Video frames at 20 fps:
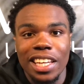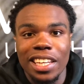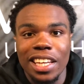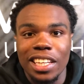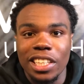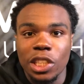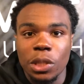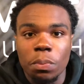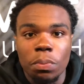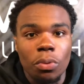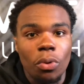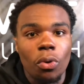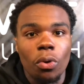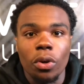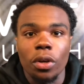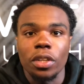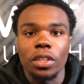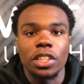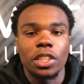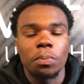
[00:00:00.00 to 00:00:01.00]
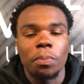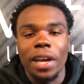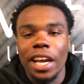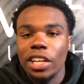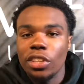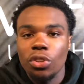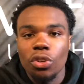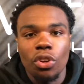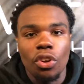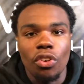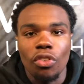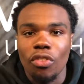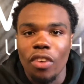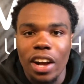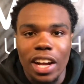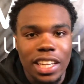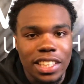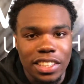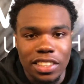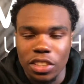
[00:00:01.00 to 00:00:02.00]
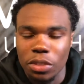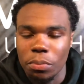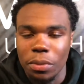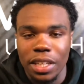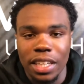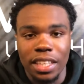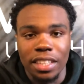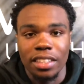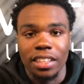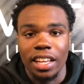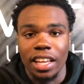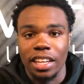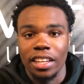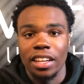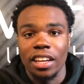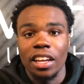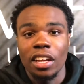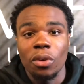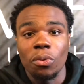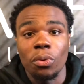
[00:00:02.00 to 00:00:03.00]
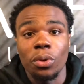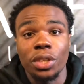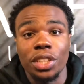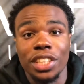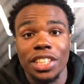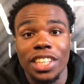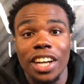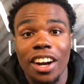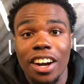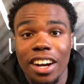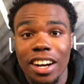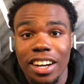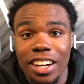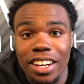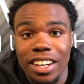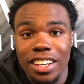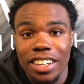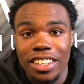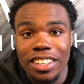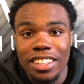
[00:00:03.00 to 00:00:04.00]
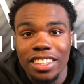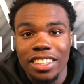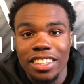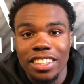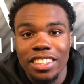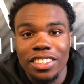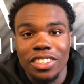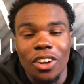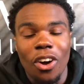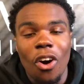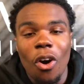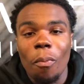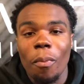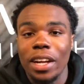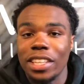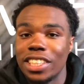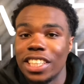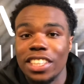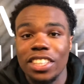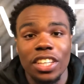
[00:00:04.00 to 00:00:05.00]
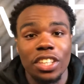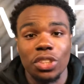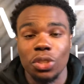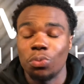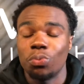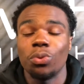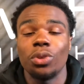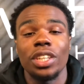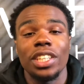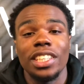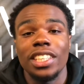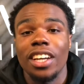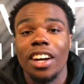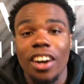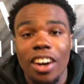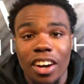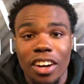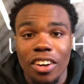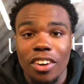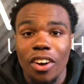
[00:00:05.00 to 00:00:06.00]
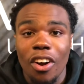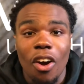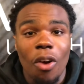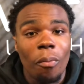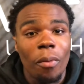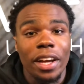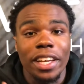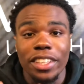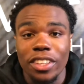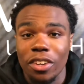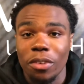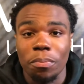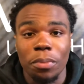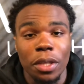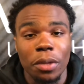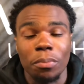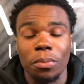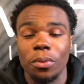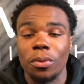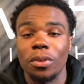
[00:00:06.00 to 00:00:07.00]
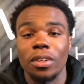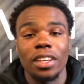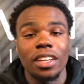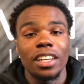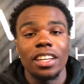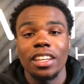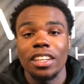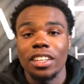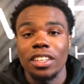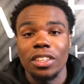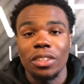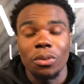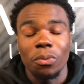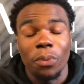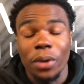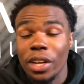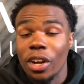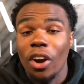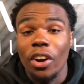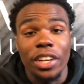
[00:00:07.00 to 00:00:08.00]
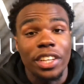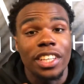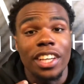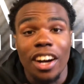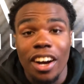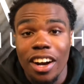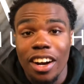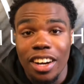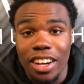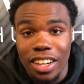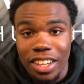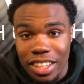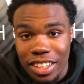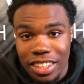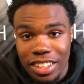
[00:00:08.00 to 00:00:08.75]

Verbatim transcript: explore, expand your horizons, man. Like, we're young. To all my teenagers, we're young. All my young people, we are young.